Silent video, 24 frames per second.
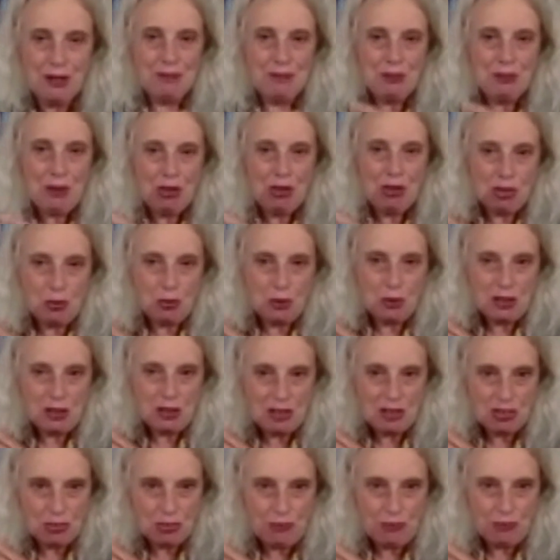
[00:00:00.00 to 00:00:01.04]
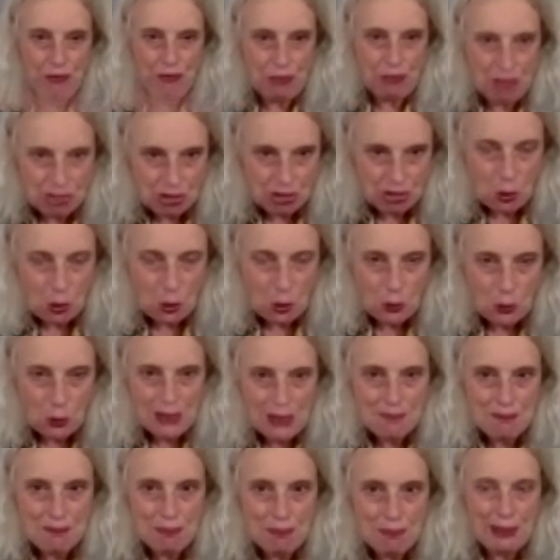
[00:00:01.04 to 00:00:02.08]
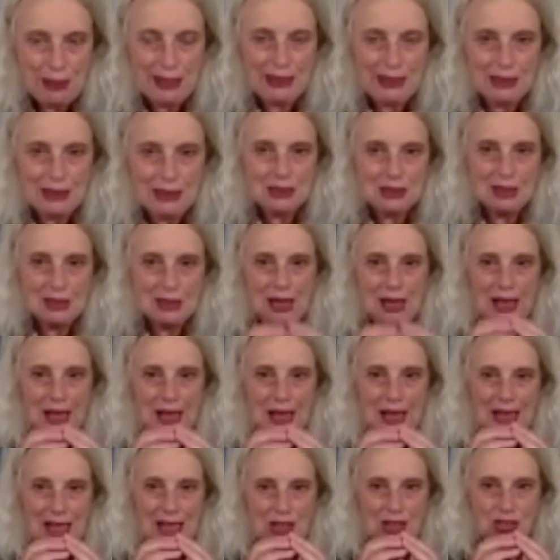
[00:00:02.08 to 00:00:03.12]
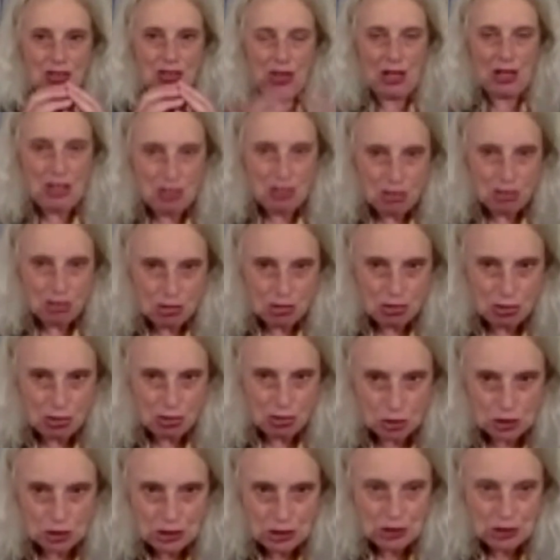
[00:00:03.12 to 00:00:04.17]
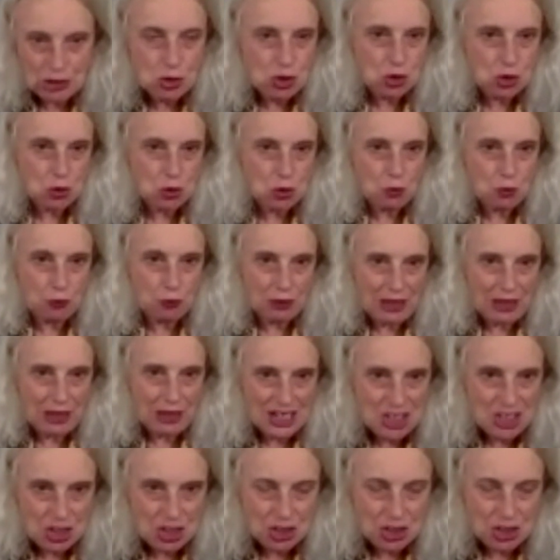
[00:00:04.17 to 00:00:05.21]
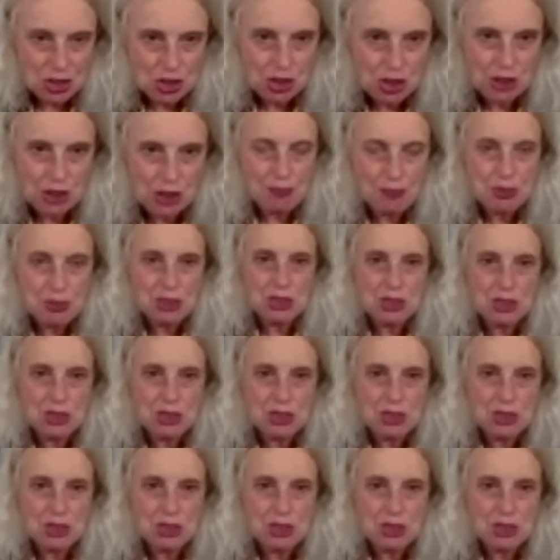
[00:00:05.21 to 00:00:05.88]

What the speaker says: So it has a physical impact, it changes your social relationships,